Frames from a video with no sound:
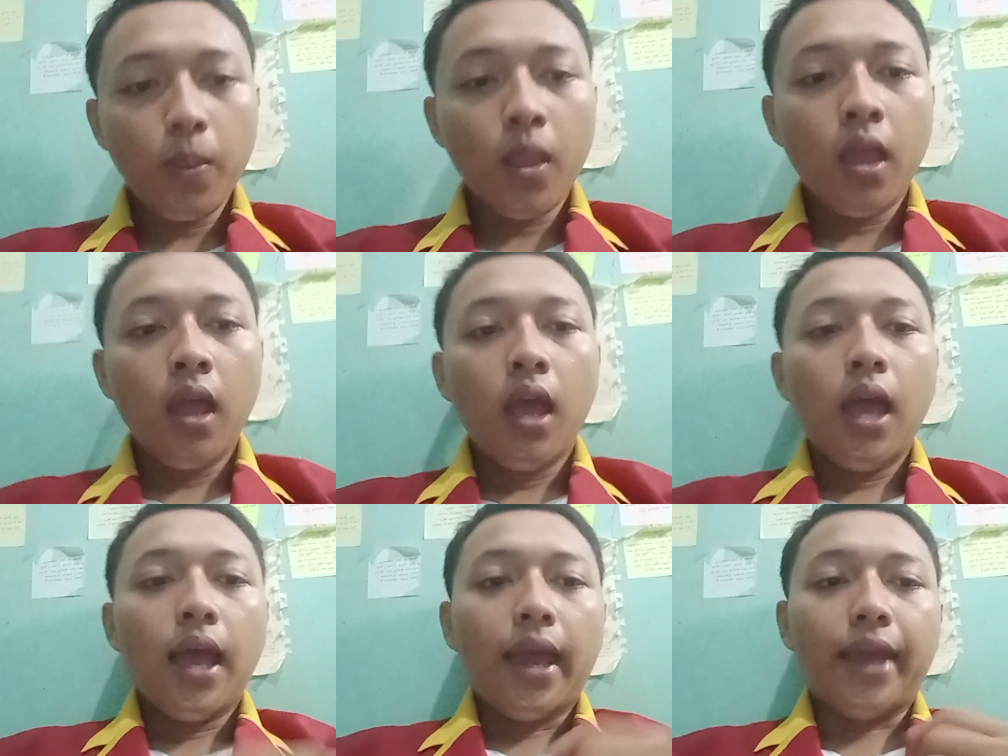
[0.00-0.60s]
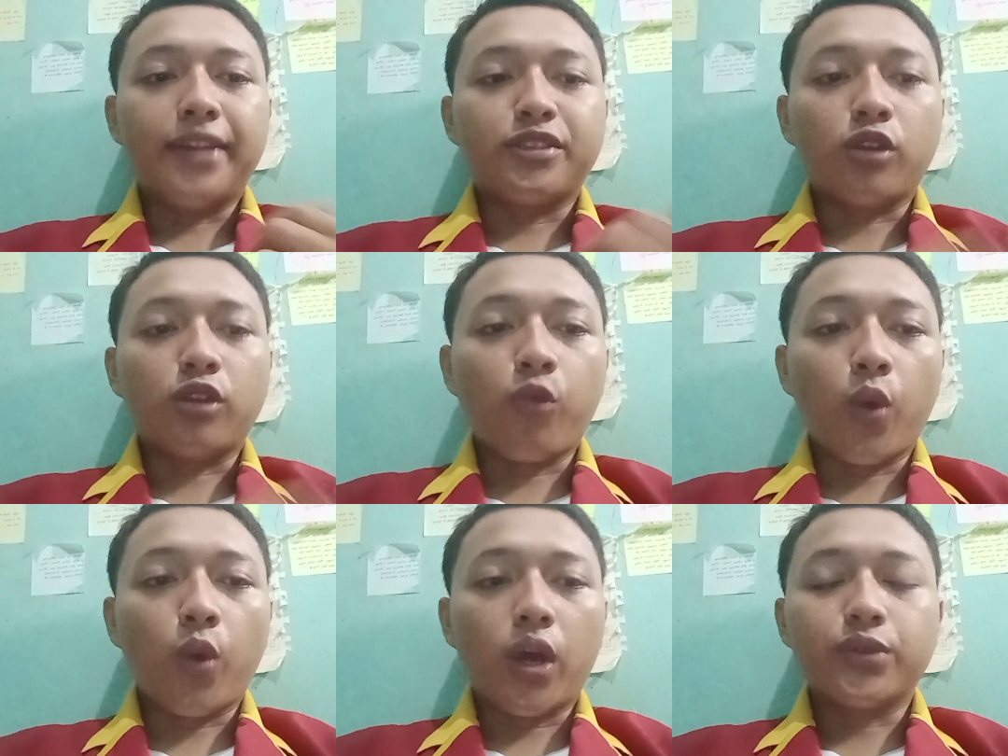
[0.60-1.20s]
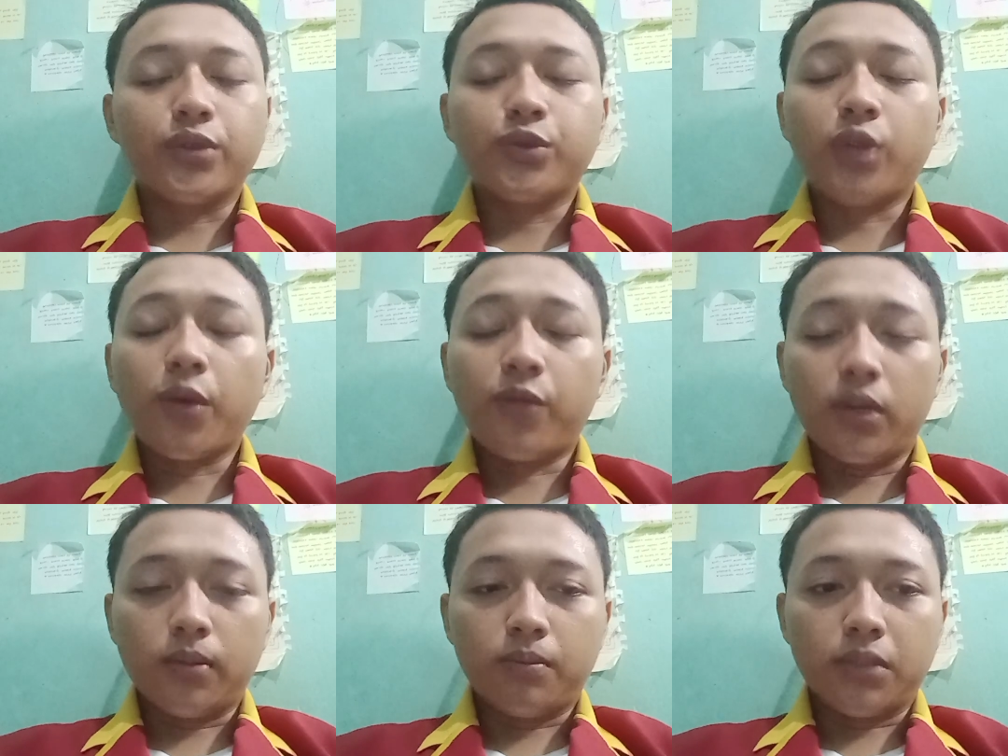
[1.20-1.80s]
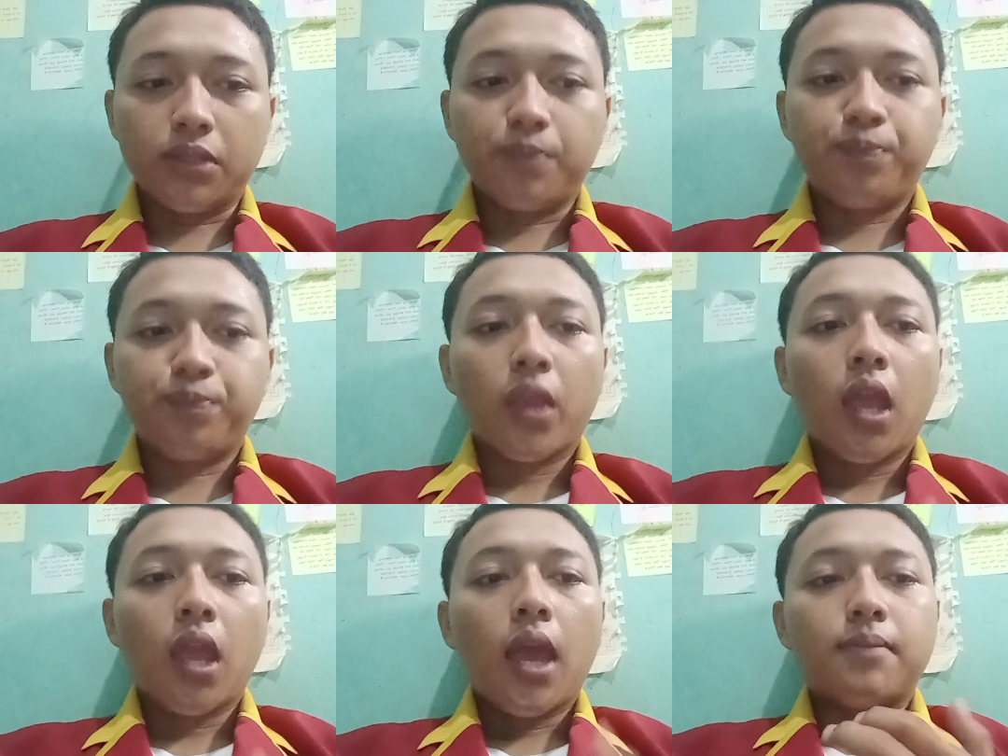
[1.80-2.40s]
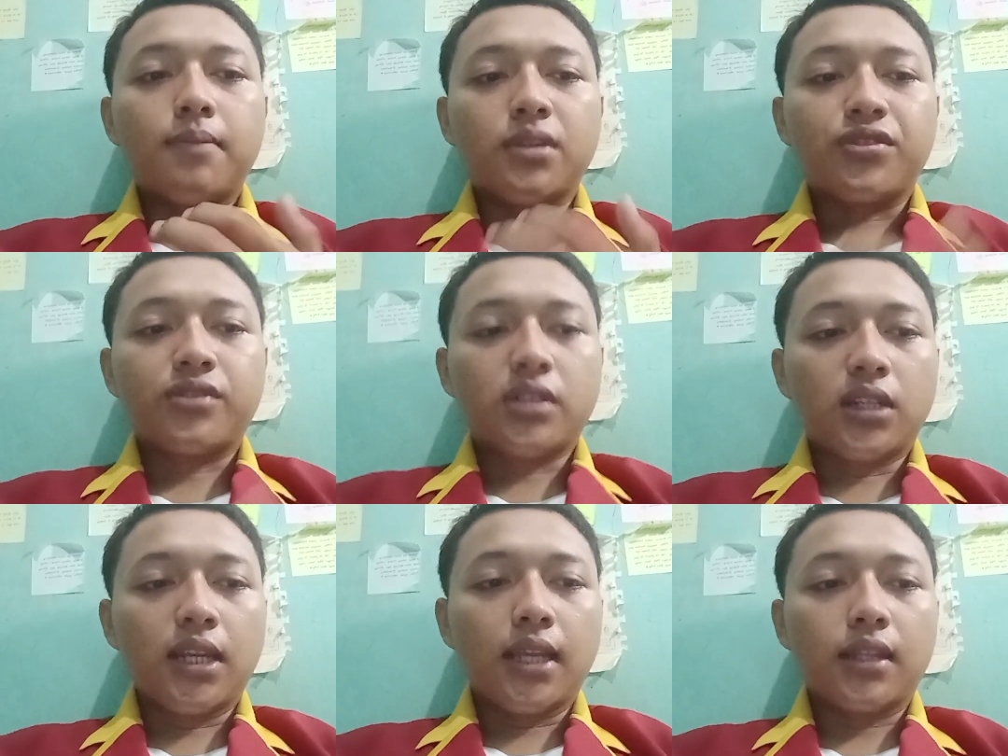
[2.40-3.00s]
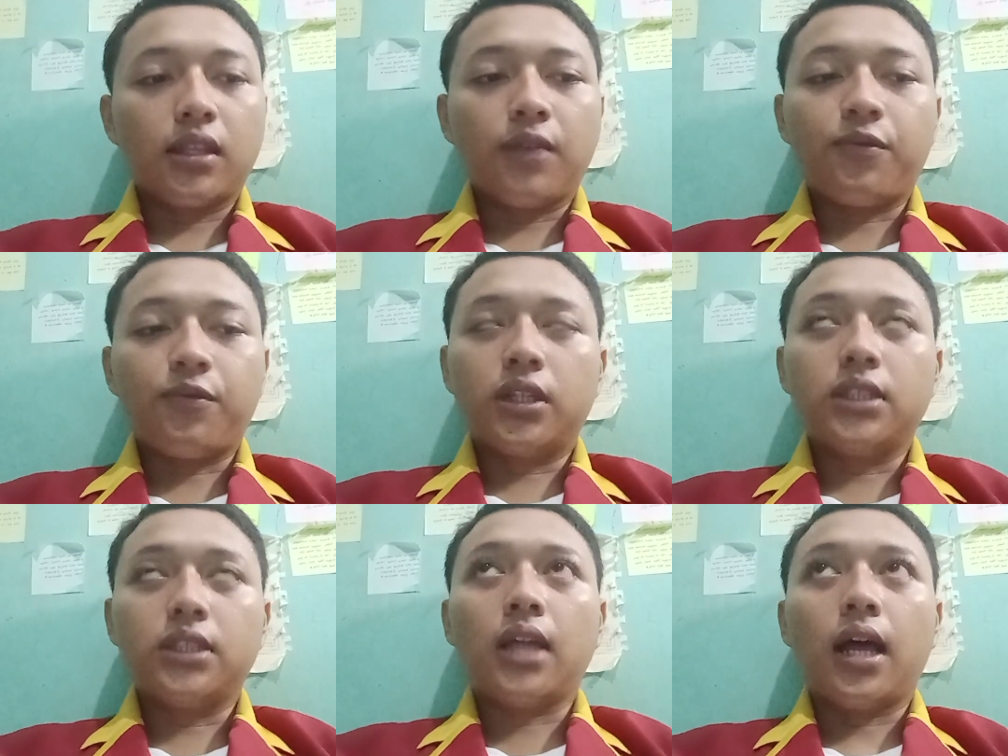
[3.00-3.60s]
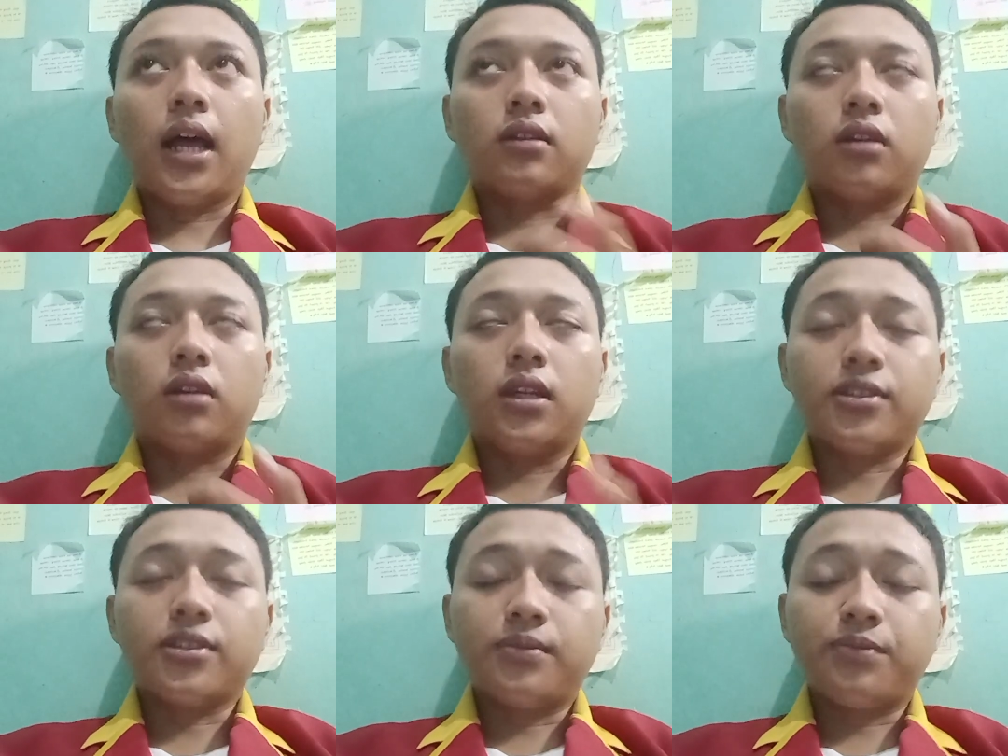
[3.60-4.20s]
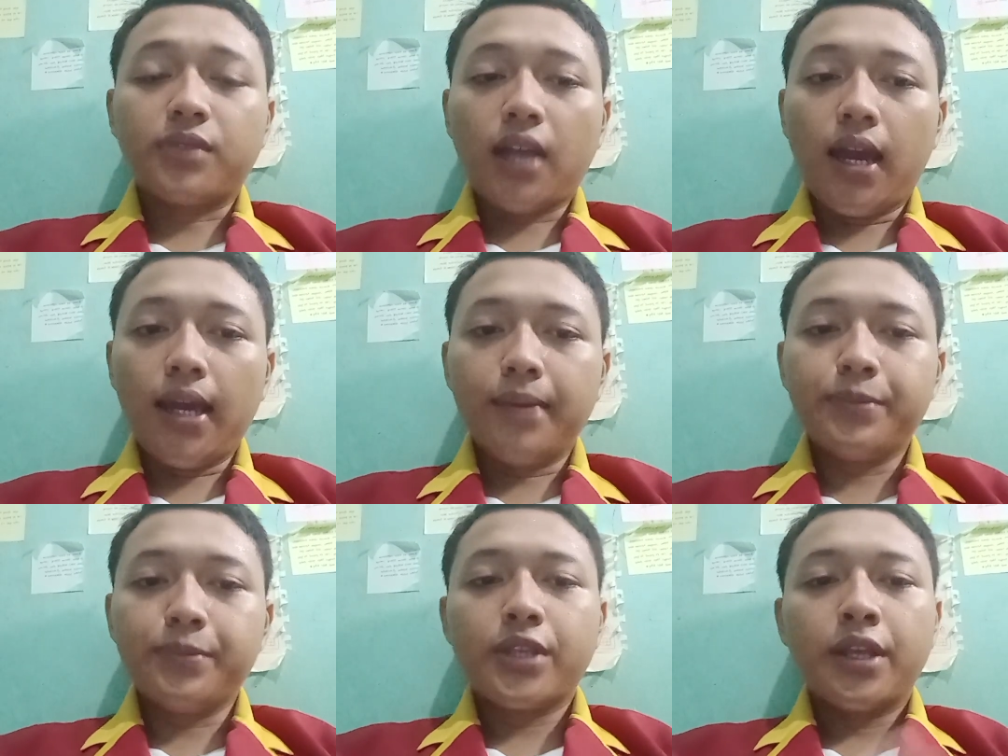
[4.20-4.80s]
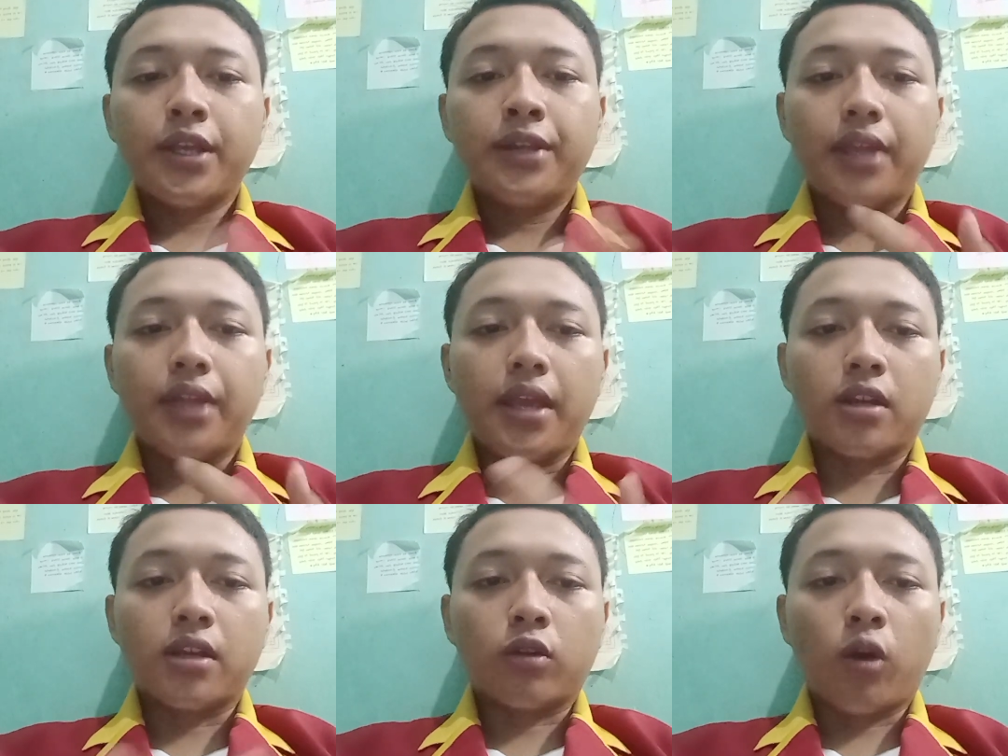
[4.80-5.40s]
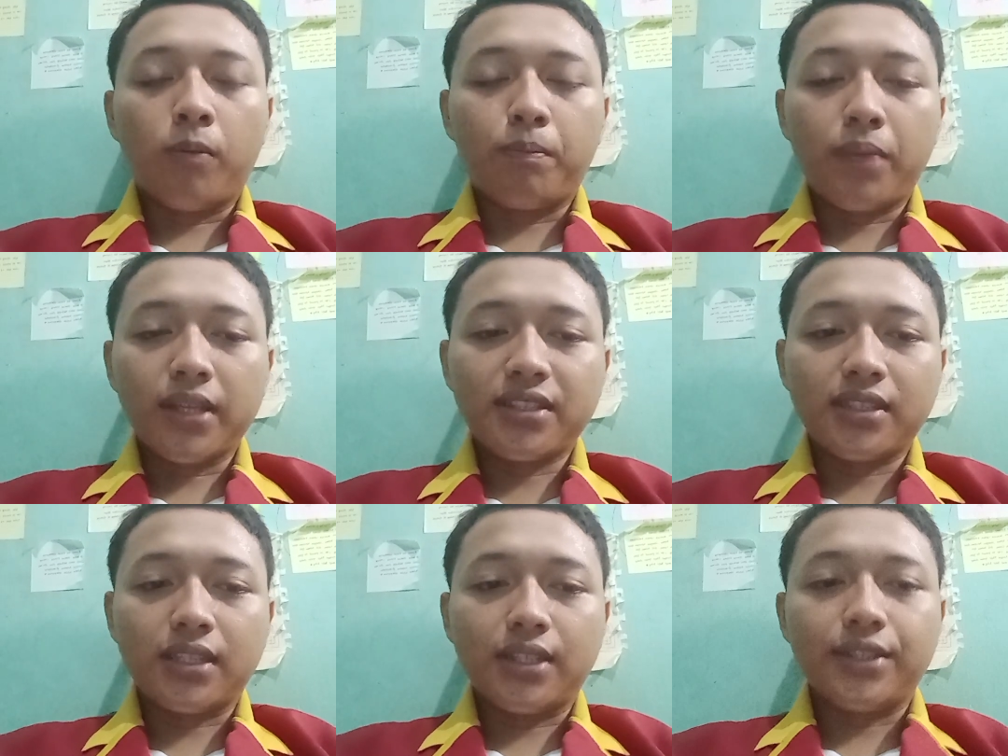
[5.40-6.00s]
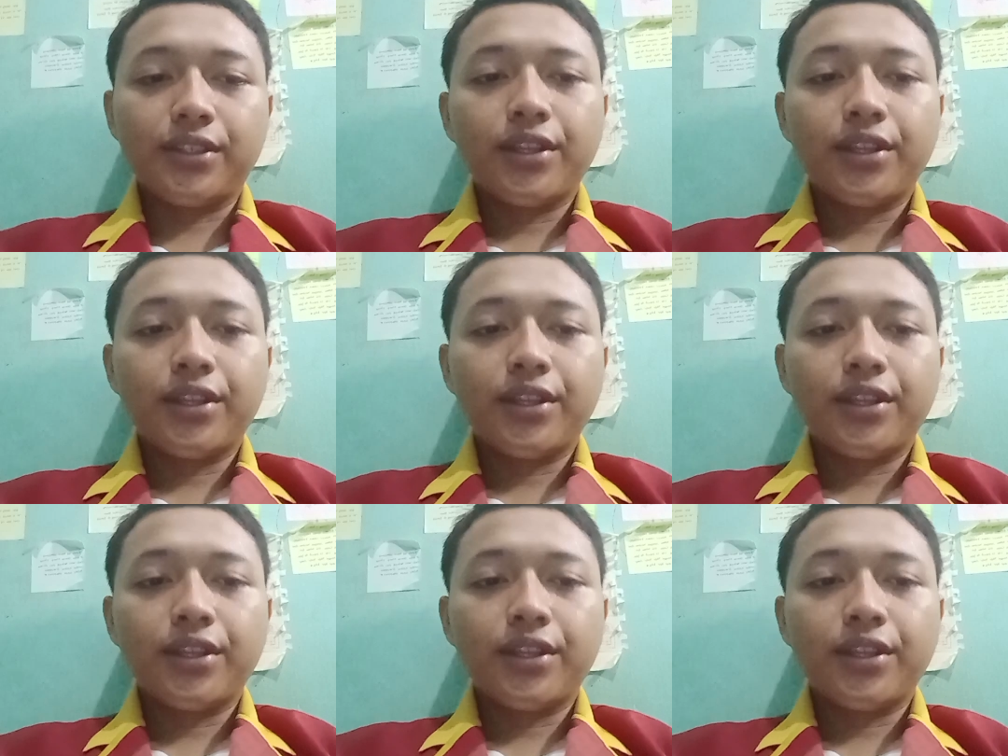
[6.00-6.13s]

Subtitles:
and software development. Mastering different algorithm types, their complexities,